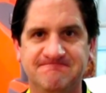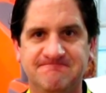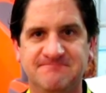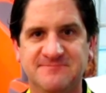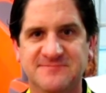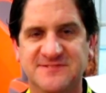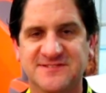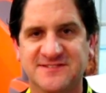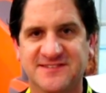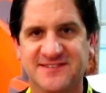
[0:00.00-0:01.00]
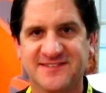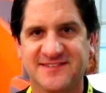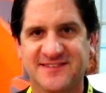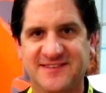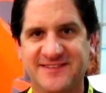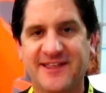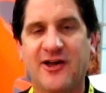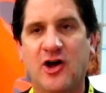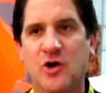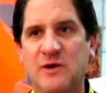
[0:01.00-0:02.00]
And your website?
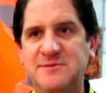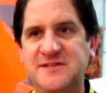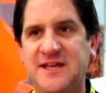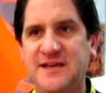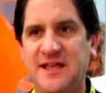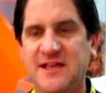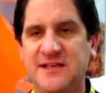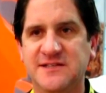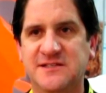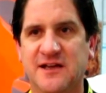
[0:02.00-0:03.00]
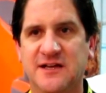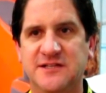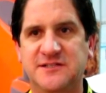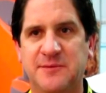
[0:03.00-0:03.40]
Our website is uh,